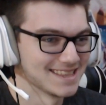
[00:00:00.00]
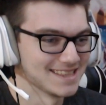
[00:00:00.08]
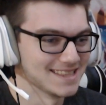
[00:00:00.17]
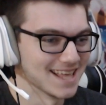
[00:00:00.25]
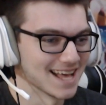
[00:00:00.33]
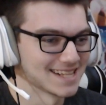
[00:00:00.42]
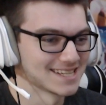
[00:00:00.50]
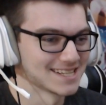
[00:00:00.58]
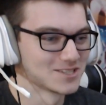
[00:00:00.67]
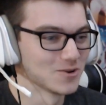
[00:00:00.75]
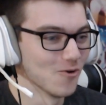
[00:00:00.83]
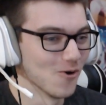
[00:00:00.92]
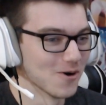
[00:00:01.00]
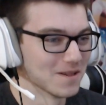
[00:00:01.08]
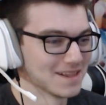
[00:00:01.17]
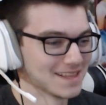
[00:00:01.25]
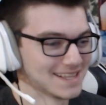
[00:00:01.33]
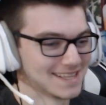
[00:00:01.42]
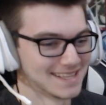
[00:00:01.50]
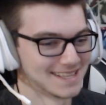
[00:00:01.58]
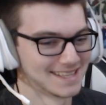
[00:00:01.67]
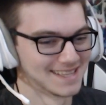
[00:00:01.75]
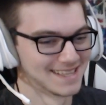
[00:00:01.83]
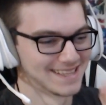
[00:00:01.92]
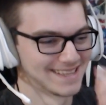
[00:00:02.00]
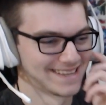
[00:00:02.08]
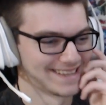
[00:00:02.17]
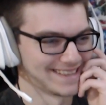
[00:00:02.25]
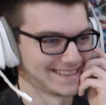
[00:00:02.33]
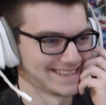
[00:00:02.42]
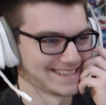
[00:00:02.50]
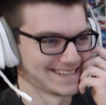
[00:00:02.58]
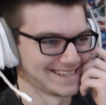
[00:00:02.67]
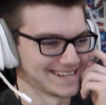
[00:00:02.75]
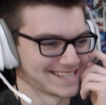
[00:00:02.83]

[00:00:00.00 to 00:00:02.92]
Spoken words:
that's a duel. The